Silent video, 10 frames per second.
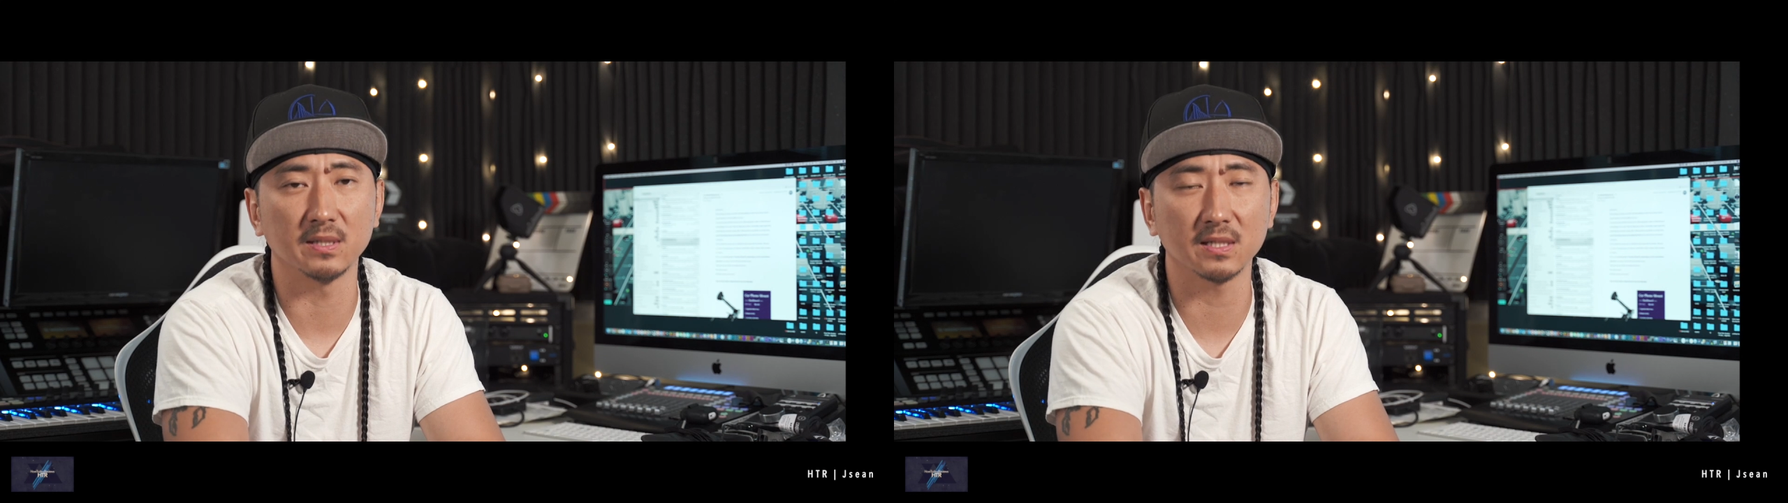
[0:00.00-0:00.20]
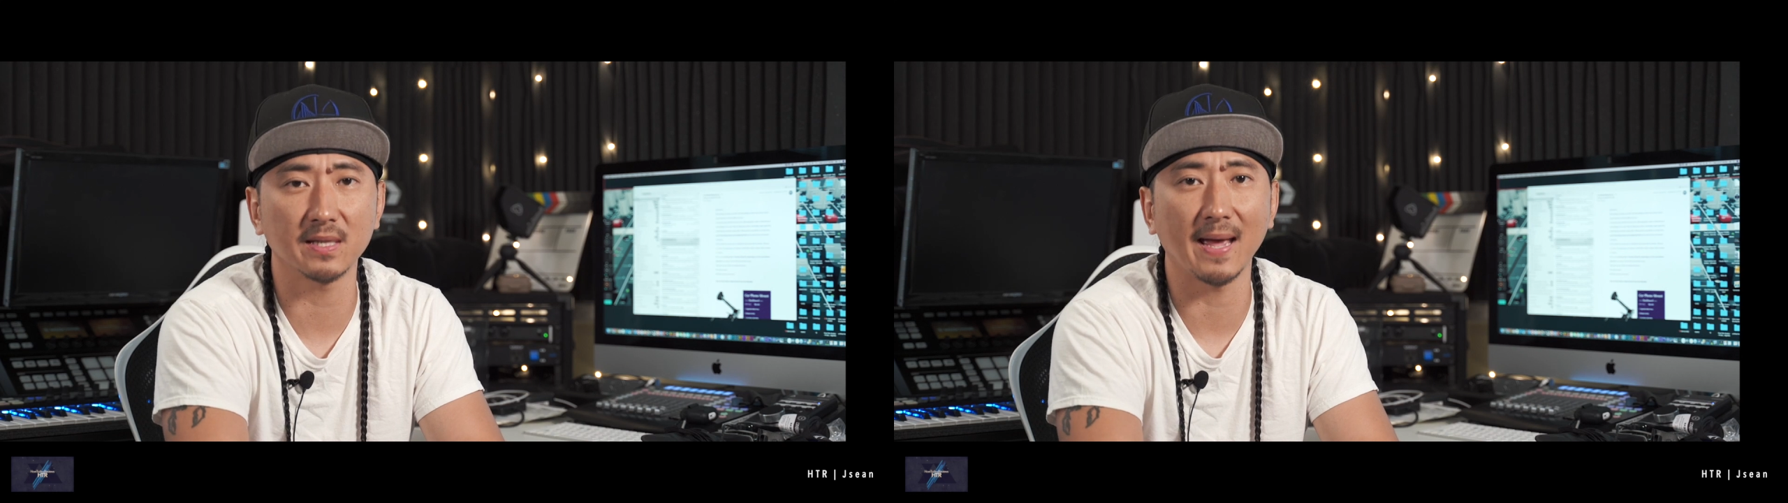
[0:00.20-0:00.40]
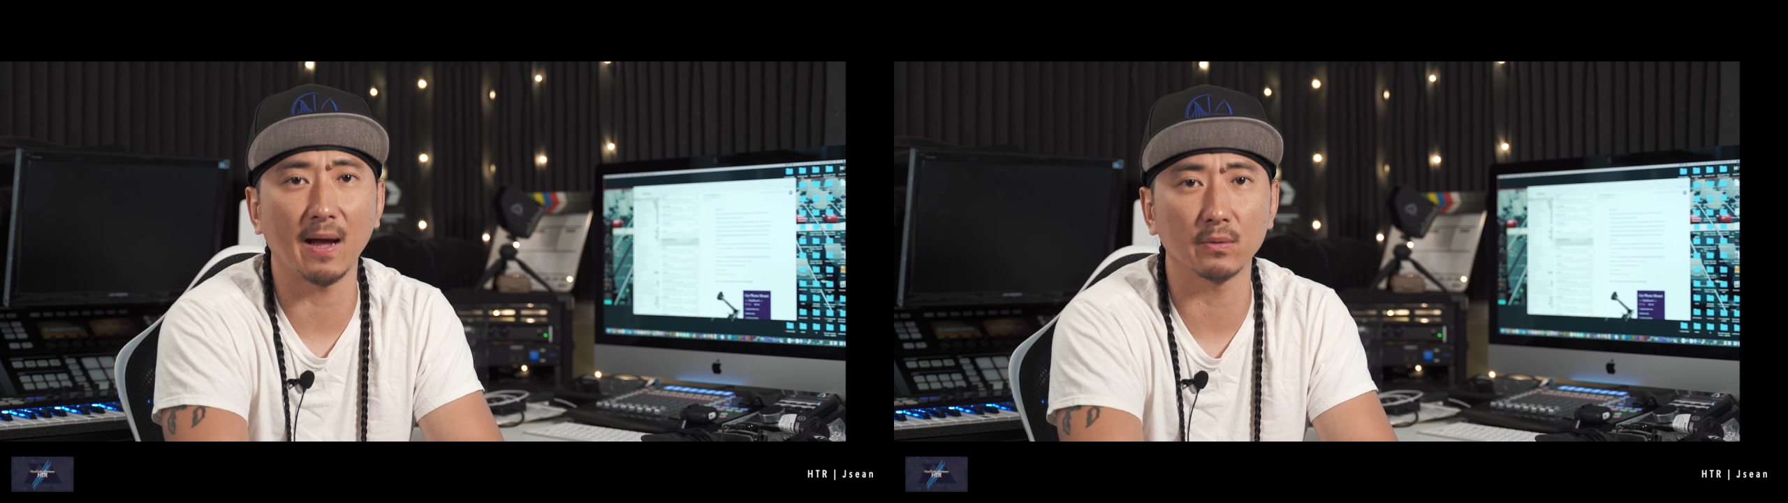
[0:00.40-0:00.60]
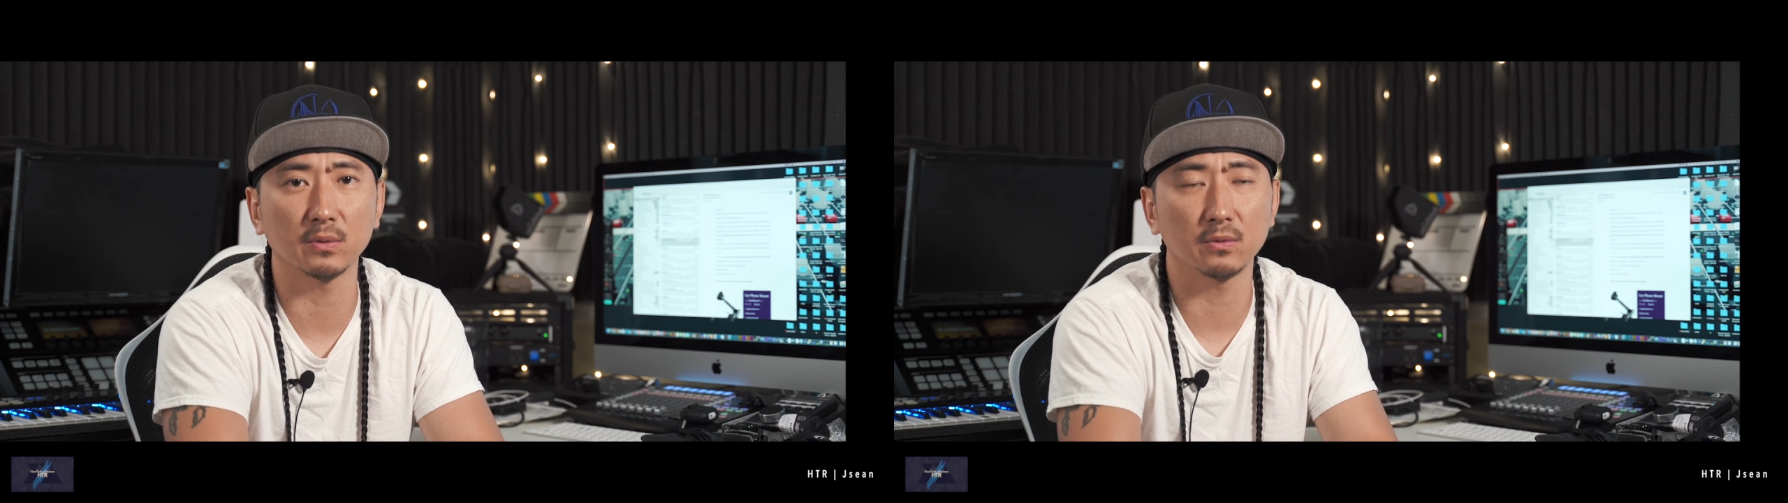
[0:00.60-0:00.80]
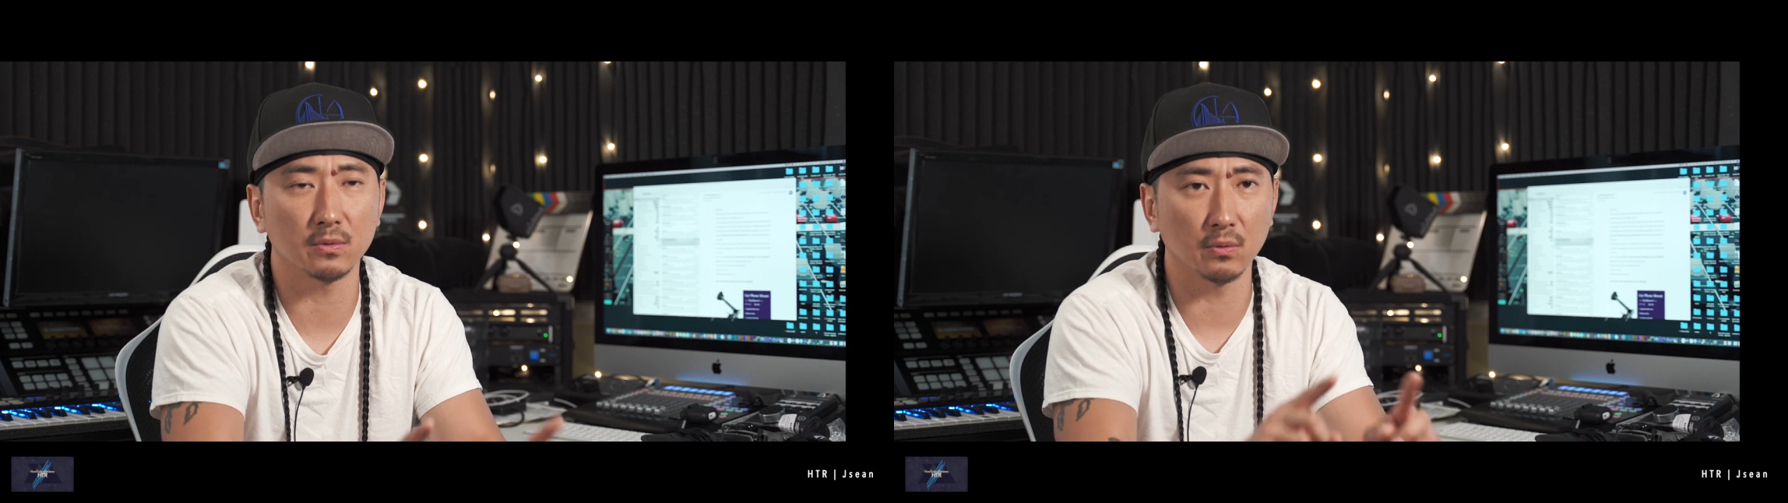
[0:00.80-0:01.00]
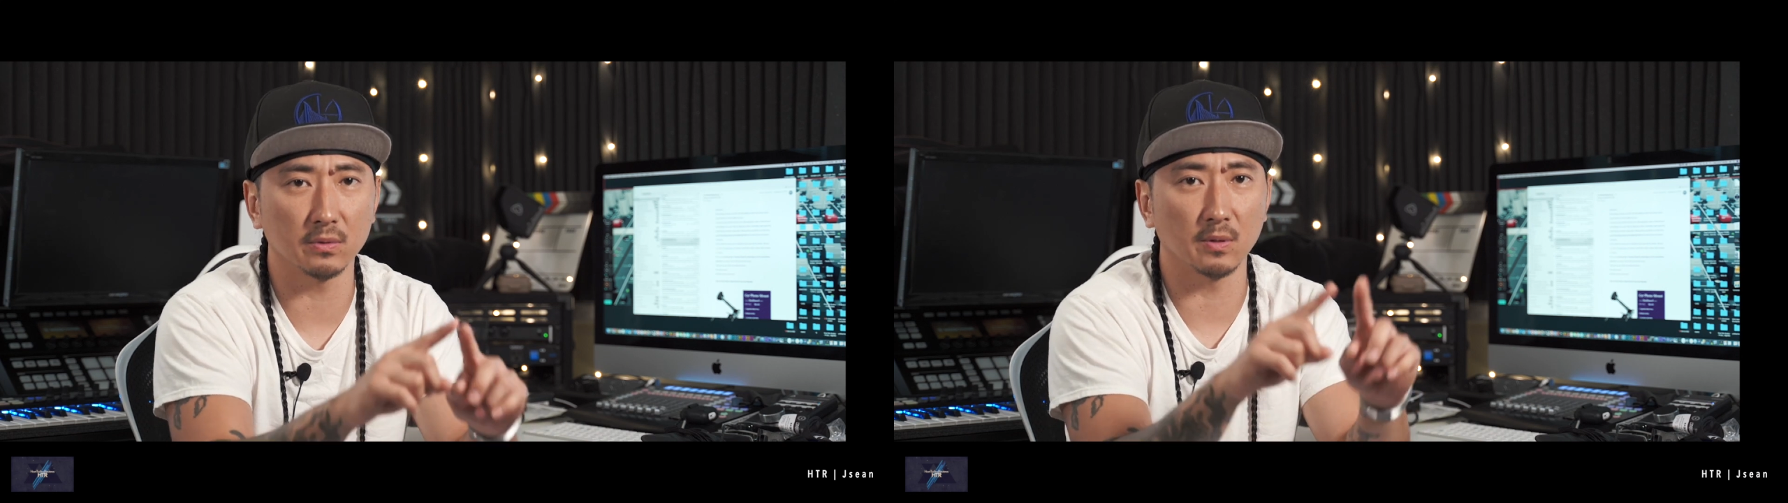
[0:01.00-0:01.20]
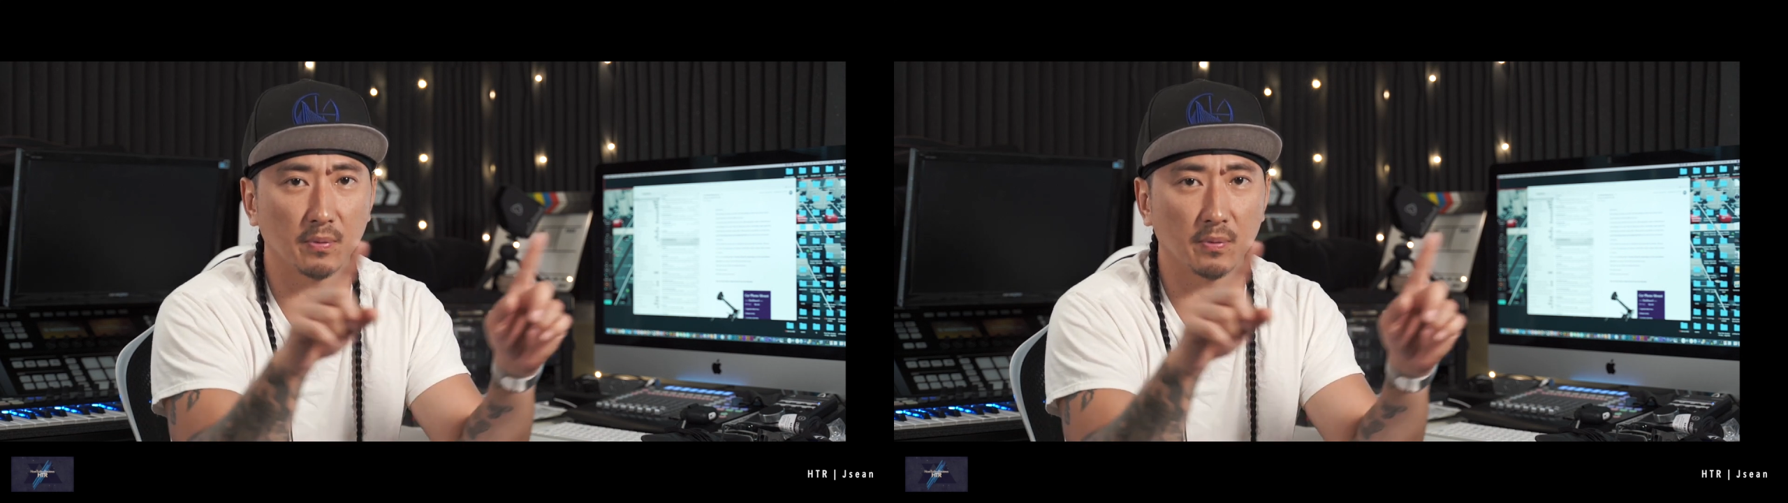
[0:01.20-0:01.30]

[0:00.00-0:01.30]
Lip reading: just the